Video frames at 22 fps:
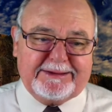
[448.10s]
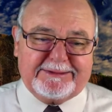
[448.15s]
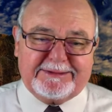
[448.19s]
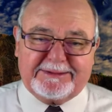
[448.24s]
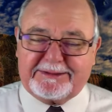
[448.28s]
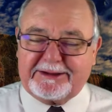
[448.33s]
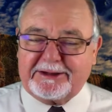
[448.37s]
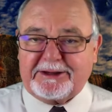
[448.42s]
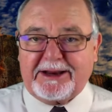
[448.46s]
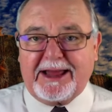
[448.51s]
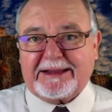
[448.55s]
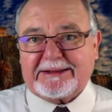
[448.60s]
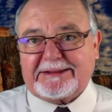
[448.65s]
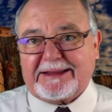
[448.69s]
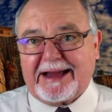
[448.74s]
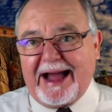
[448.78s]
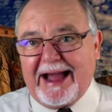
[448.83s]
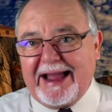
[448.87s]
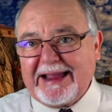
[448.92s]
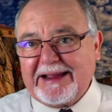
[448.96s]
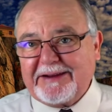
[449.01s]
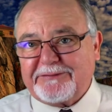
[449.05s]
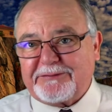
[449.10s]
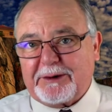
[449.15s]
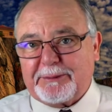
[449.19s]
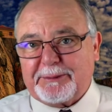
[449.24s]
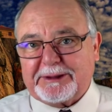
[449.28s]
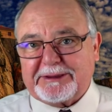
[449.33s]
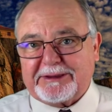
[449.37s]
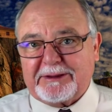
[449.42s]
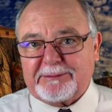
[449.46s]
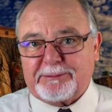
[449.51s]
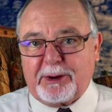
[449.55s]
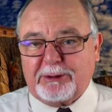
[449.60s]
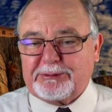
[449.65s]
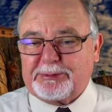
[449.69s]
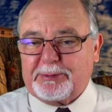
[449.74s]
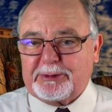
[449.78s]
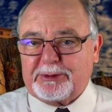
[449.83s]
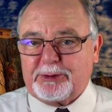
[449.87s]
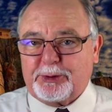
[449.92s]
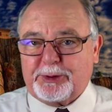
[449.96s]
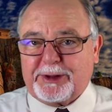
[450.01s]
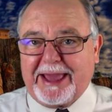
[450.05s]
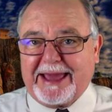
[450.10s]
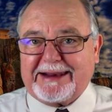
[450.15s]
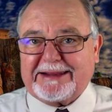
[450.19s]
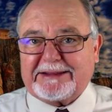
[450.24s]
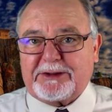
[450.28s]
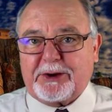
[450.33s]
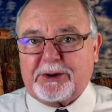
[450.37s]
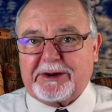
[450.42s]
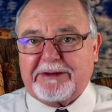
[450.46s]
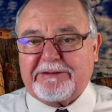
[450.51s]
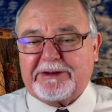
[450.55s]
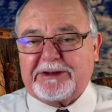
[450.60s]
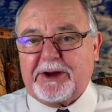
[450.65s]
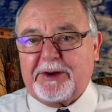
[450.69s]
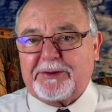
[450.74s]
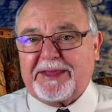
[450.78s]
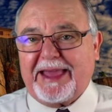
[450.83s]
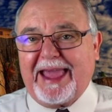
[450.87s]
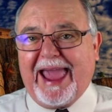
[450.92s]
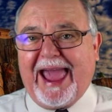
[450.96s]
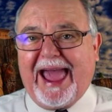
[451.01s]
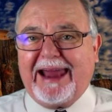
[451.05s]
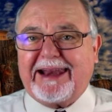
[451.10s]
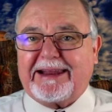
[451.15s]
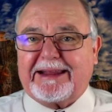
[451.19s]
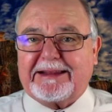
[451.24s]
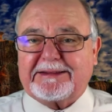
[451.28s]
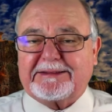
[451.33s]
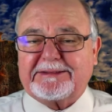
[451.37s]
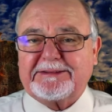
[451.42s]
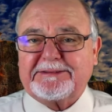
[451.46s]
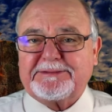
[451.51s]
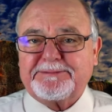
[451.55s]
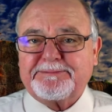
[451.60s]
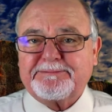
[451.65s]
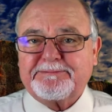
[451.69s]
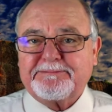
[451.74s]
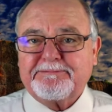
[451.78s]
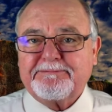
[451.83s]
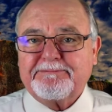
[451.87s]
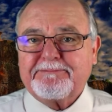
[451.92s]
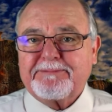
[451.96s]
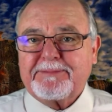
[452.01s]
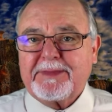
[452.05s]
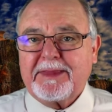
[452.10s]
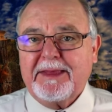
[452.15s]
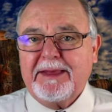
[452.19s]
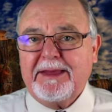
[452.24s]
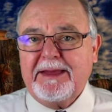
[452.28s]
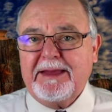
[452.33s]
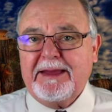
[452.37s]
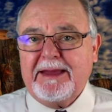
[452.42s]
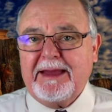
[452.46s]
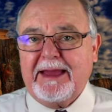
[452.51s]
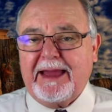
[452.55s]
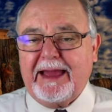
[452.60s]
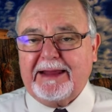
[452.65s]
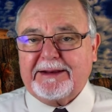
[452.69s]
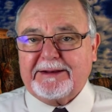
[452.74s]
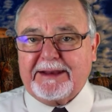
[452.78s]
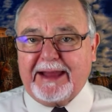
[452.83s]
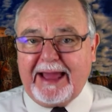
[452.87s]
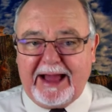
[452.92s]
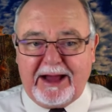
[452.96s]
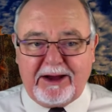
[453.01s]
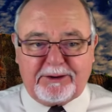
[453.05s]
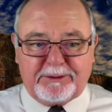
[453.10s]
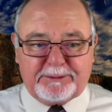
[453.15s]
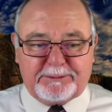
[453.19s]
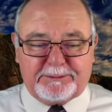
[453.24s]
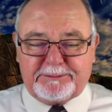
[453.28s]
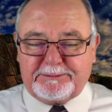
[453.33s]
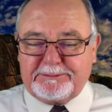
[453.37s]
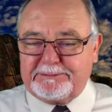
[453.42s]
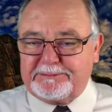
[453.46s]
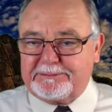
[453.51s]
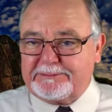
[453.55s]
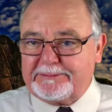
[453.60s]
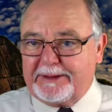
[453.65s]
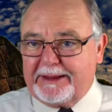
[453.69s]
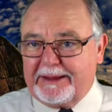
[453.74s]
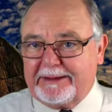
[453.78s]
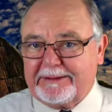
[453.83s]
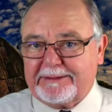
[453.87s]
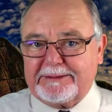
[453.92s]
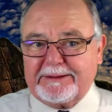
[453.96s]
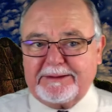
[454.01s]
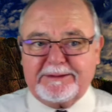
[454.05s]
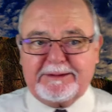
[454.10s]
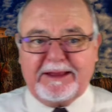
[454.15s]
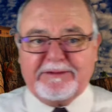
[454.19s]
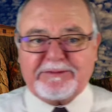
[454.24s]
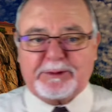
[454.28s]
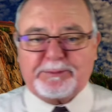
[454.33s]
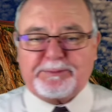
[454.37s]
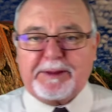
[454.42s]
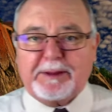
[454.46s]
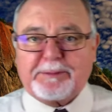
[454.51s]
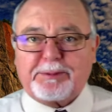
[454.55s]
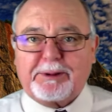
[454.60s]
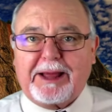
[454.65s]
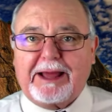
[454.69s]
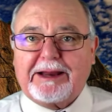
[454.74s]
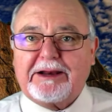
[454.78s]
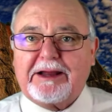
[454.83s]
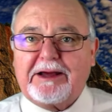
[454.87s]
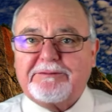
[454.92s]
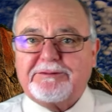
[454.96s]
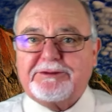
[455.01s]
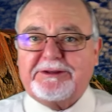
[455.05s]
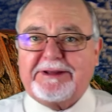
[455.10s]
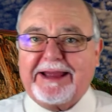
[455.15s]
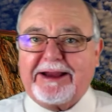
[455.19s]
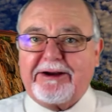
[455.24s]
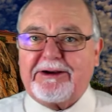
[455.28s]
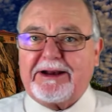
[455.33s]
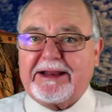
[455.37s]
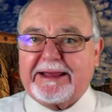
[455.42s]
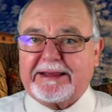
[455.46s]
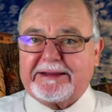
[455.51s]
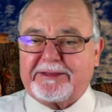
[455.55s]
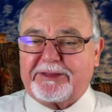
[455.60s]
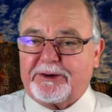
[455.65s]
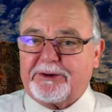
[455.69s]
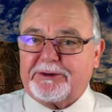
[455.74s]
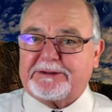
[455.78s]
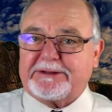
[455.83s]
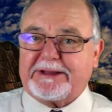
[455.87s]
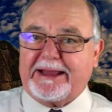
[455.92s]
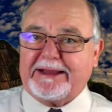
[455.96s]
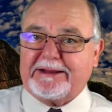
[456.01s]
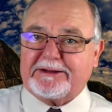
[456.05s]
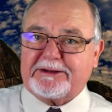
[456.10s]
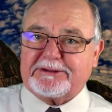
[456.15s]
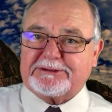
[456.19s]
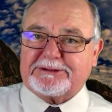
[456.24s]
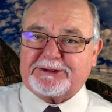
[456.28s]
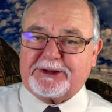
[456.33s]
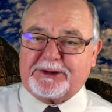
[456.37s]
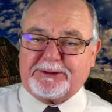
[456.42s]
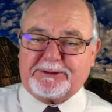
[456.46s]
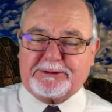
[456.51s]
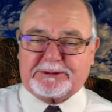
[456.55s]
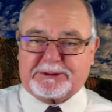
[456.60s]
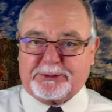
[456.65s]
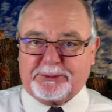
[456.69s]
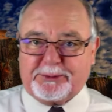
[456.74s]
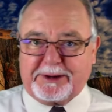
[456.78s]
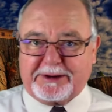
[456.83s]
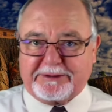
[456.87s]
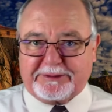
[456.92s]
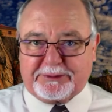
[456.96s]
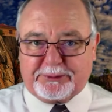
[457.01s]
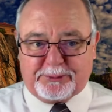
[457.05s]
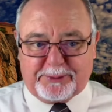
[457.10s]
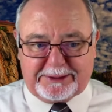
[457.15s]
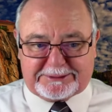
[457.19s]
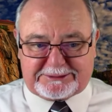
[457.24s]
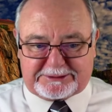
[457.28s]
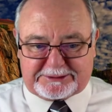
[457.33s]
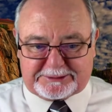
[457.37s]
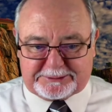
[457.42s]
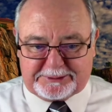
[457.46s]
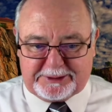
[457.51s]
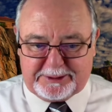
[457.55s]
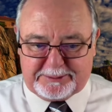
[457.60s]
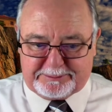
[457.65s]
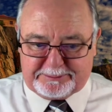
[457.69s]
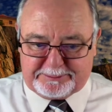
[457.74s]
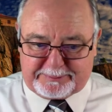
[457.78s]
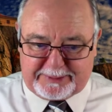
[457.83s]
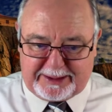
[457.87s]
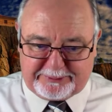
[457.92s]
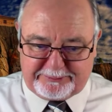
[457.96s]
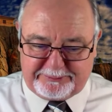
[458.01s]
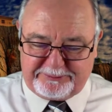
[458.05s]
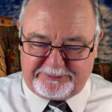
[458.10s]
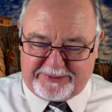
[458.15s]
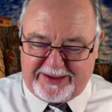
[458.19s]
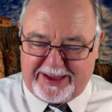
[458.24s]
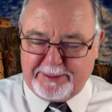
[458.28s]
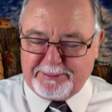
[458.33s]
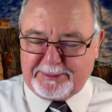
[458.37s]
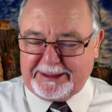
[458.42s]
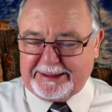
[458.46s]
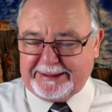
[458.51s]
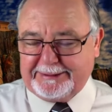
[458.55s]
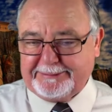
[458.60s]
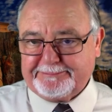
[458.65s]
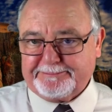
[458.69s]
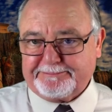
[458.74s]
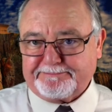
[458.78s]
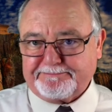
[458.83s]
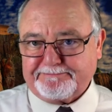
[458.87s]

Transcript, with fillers: they're not dying from it. Most of them who get it don't even know they had it. And now, even people I love dearly, thirteen years old or whatever, wants to, my family,